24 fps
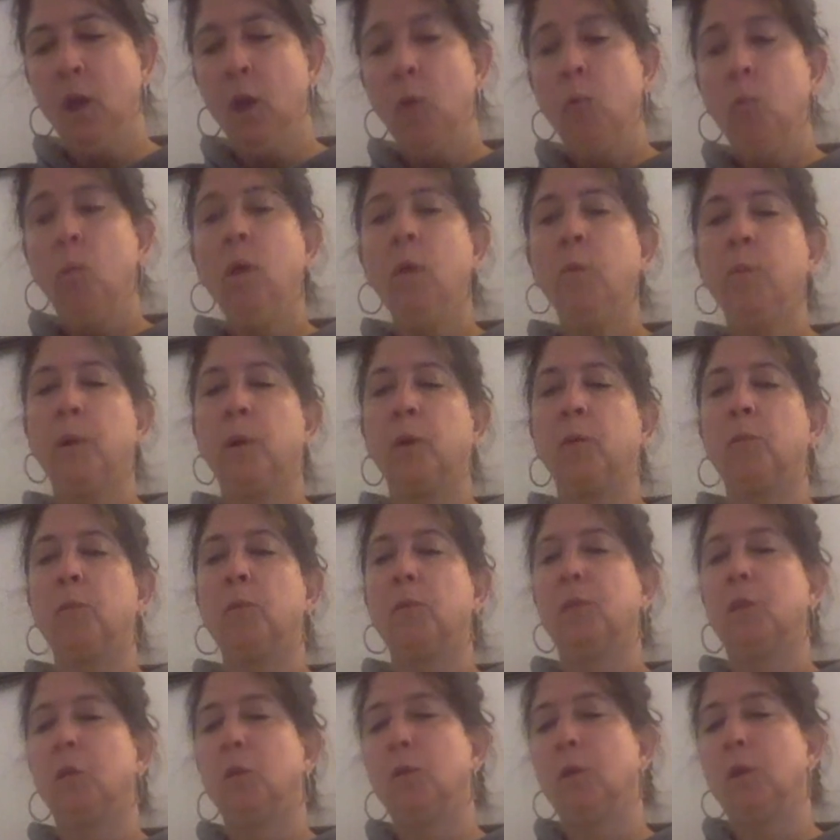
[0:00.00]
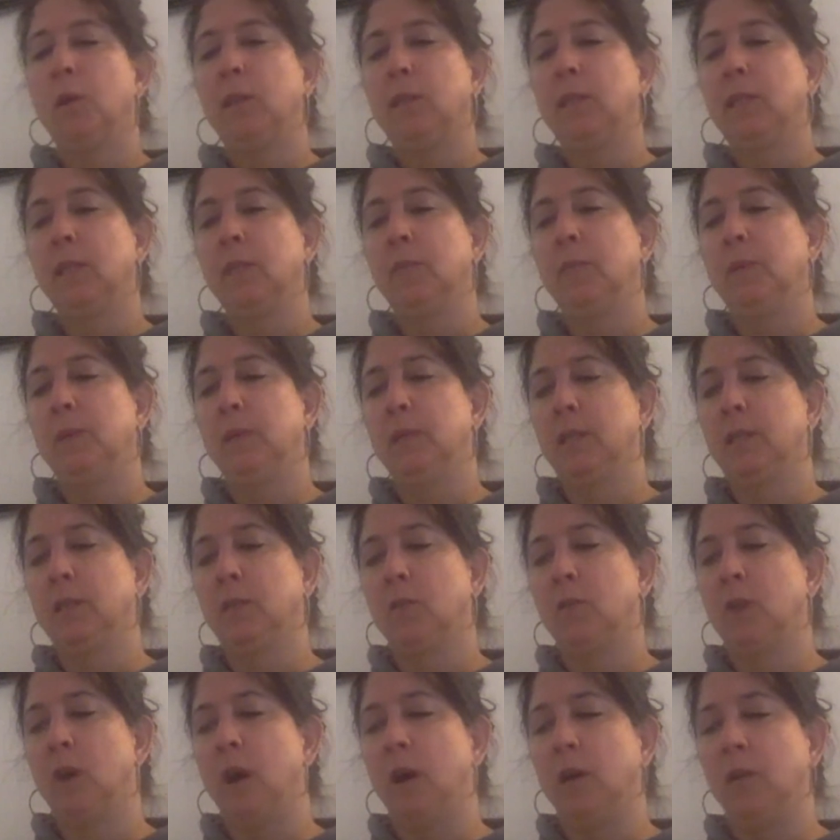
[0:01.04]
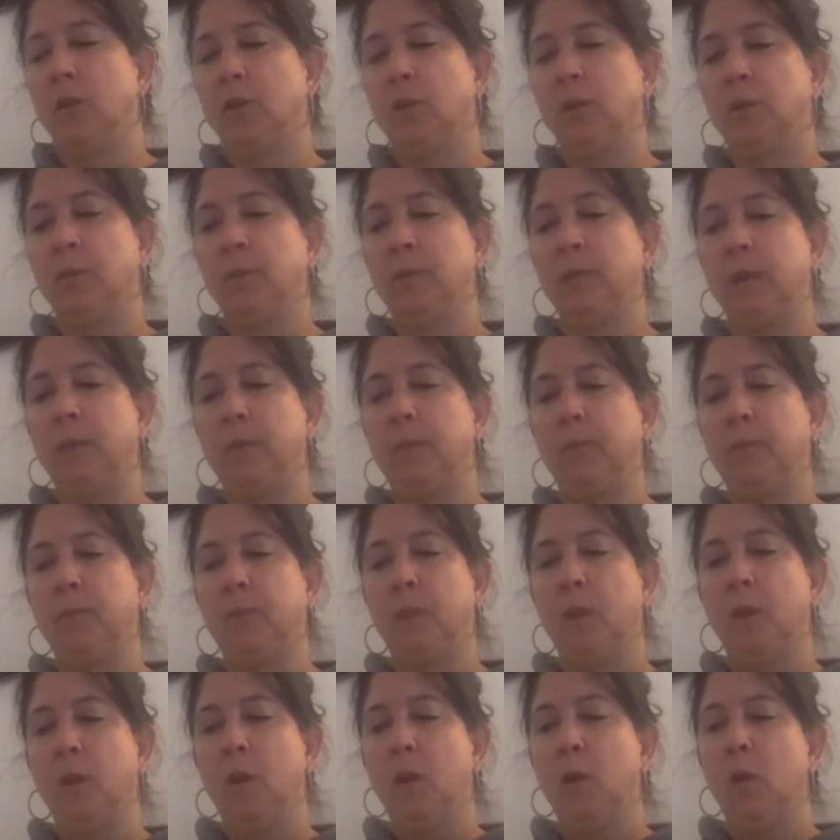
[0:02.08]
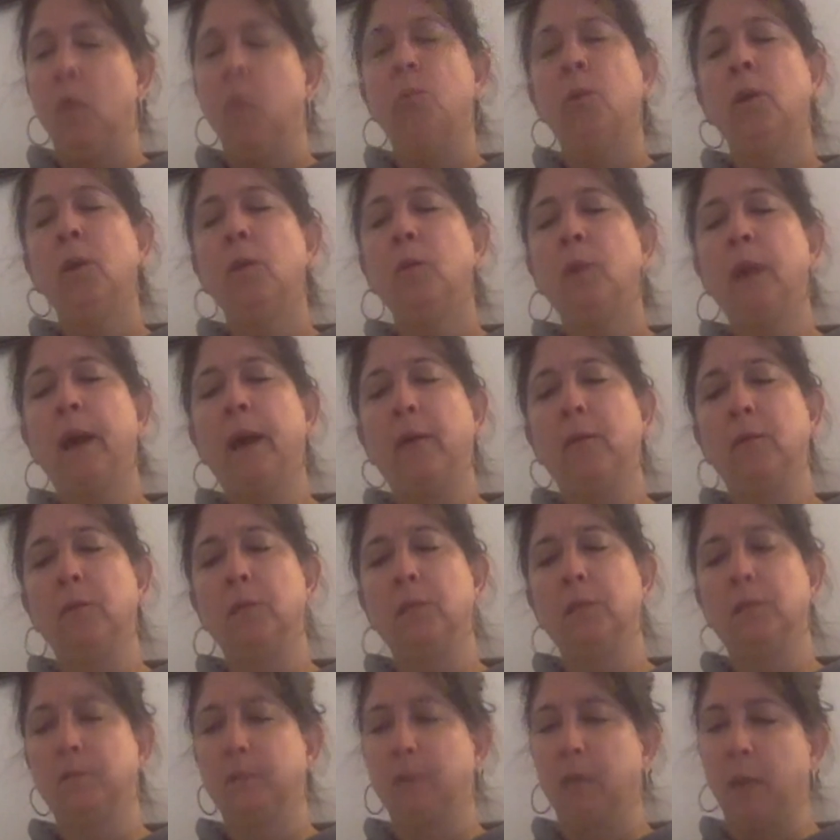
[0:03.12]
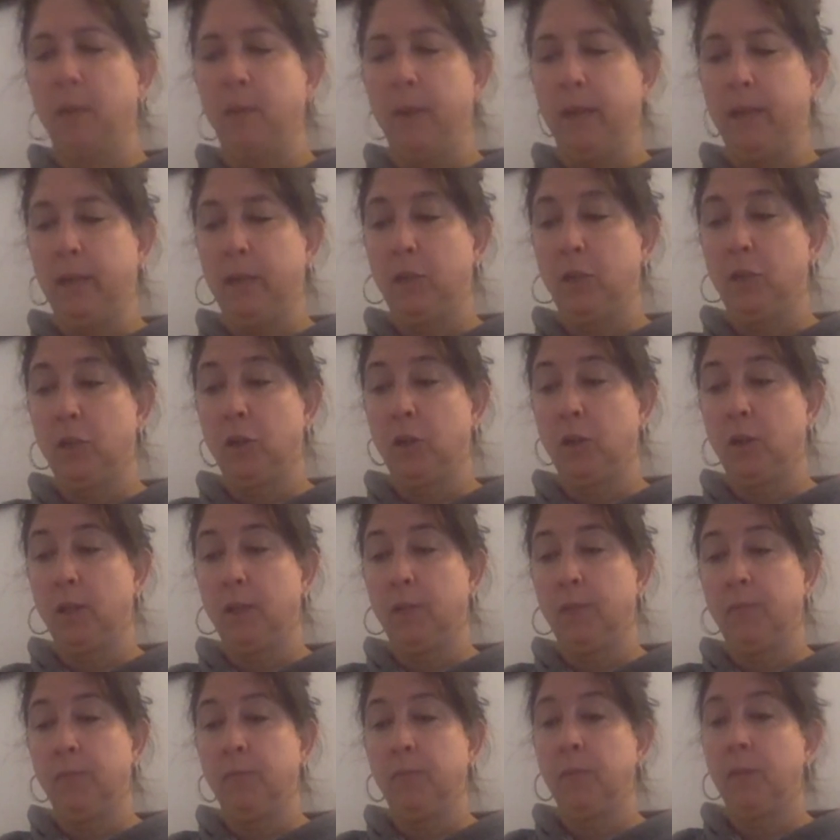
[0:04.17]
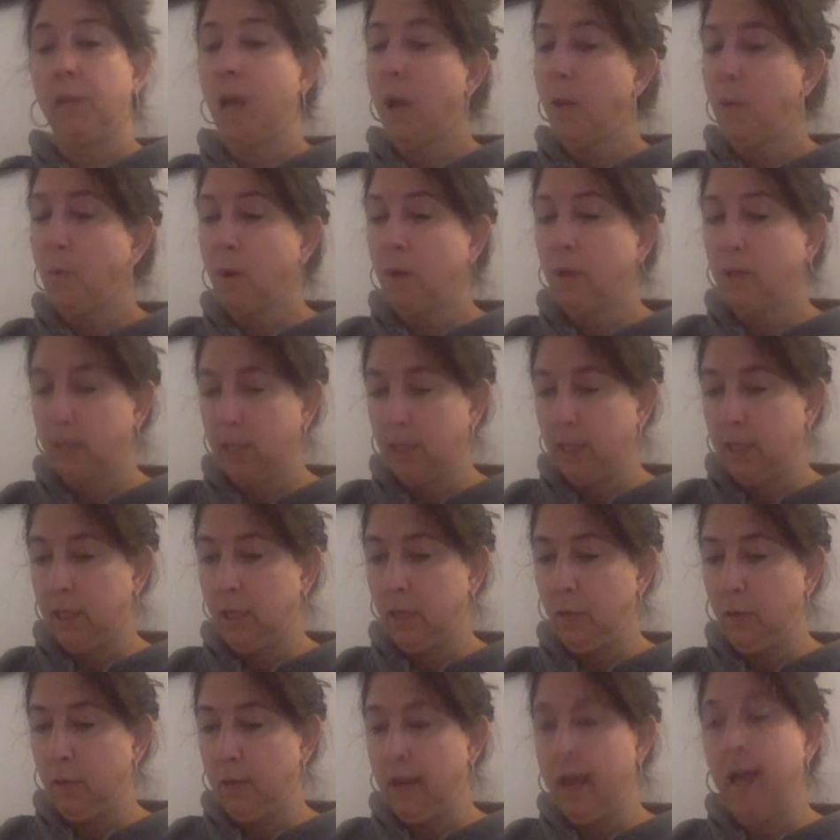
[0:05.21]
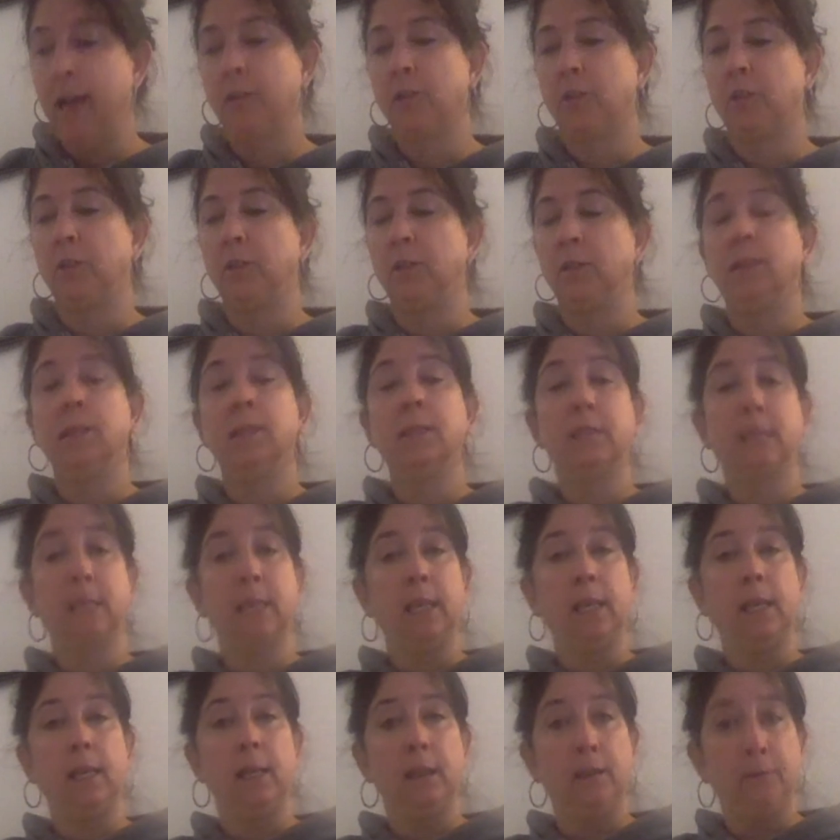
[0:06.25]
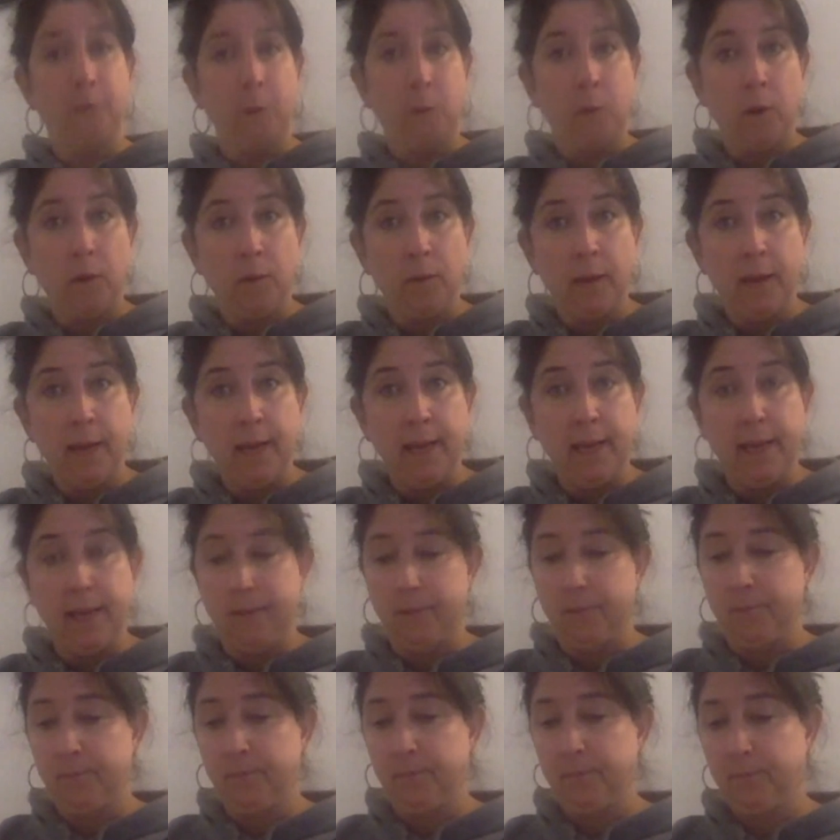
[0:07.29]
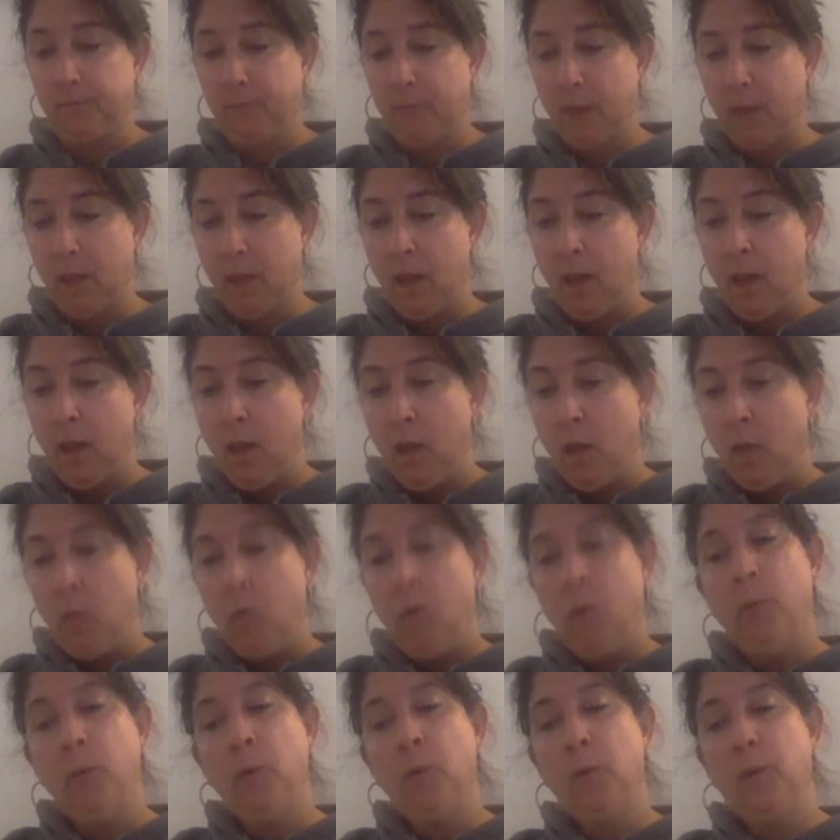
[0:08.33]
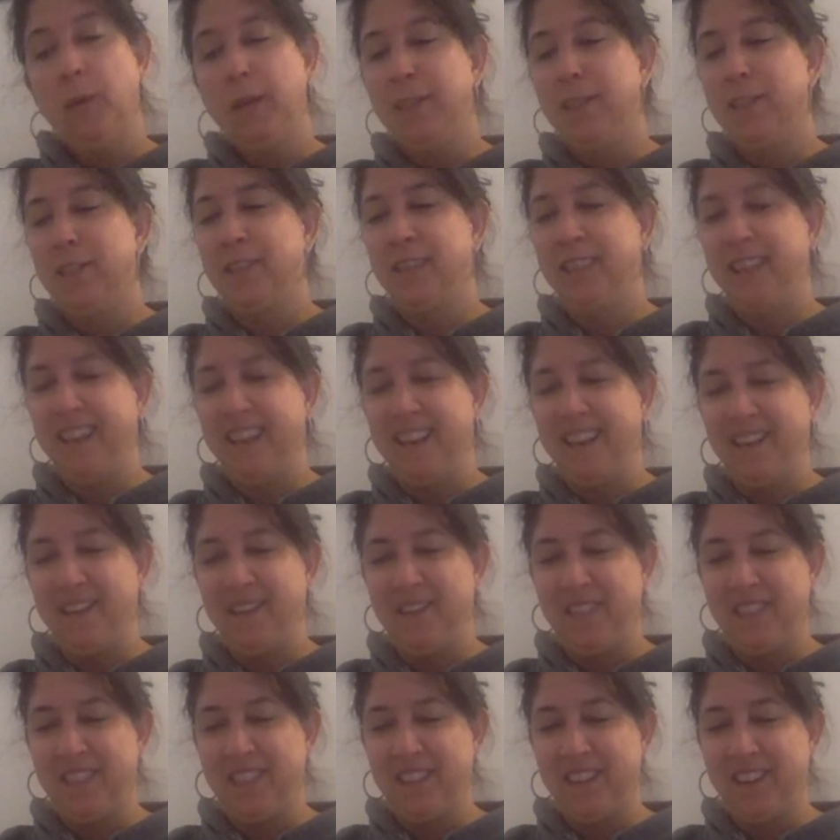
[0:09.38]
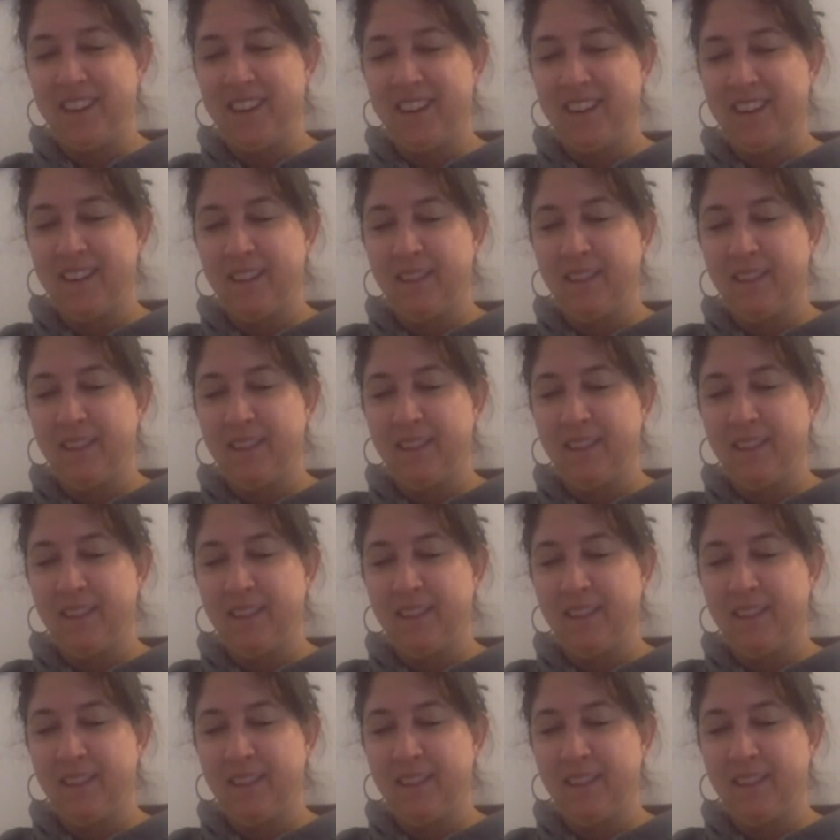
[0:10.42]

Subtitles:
Wilbur was asleep in the straw, jumped up. "Run around," commanded Charlotte. "I want to see you in action, to see if you are radiant." Wilbur raced to the end of his yard.